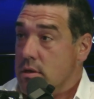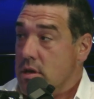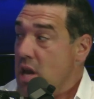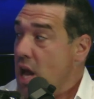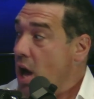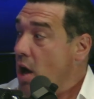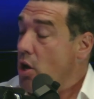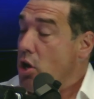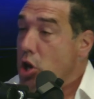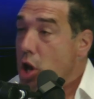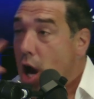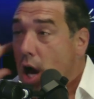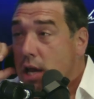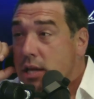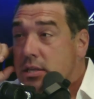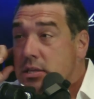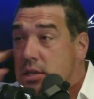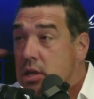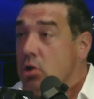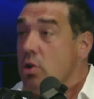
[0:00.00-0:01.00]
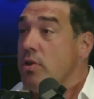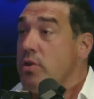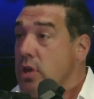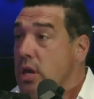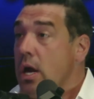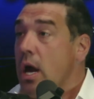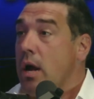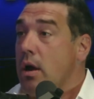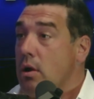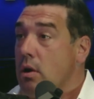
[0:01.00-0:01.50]
Not a single
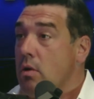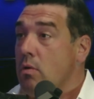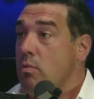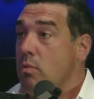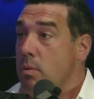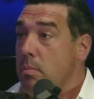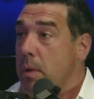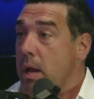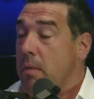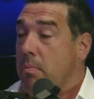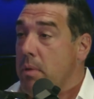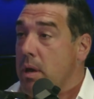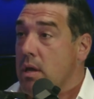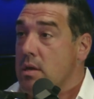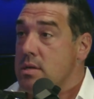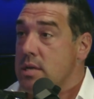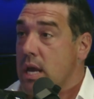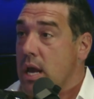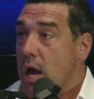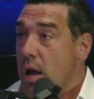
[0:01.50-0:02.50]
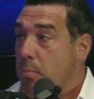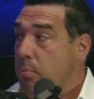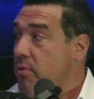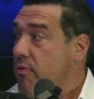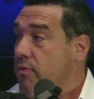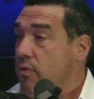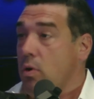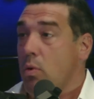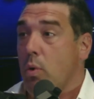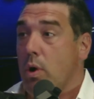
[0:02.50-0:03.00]
thing I heard would make me say I
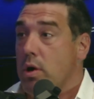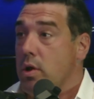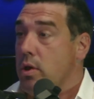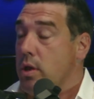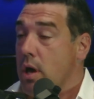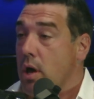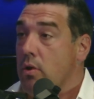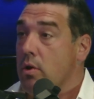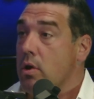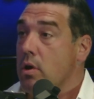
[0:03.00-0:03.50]
prefer one to the other.